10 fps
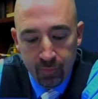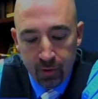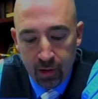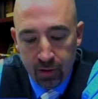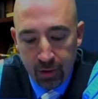
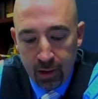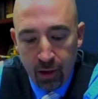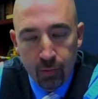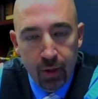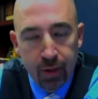This
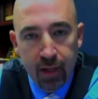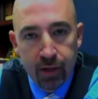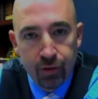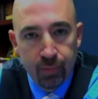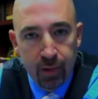hearing was
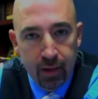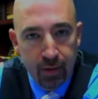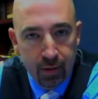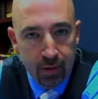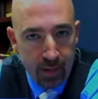scheduled
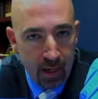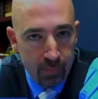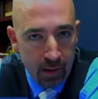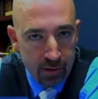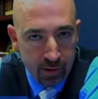because
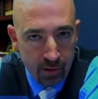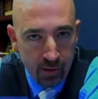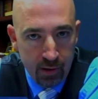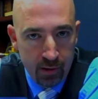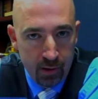
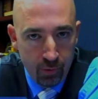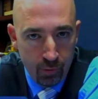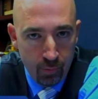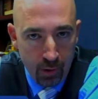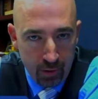the
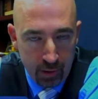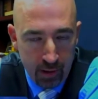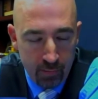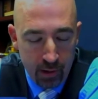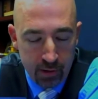
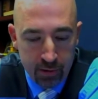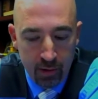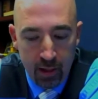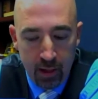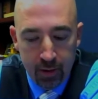Umar's standby
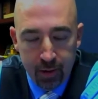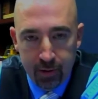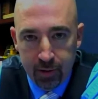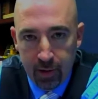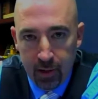attorney, asked
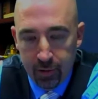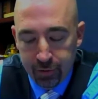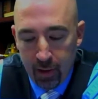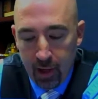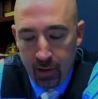to delay the
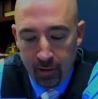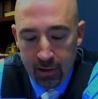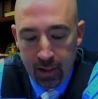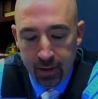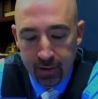trial. And
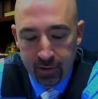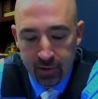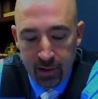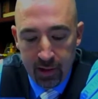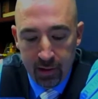he asked to
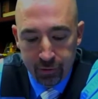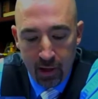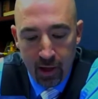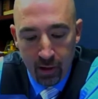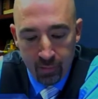delay the
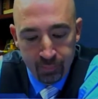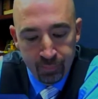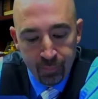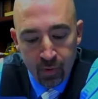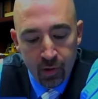trial
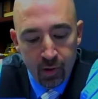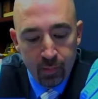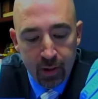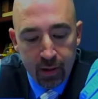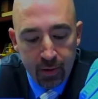
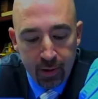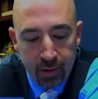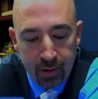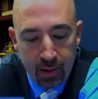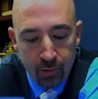because he
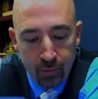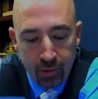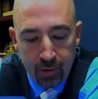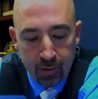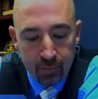said he was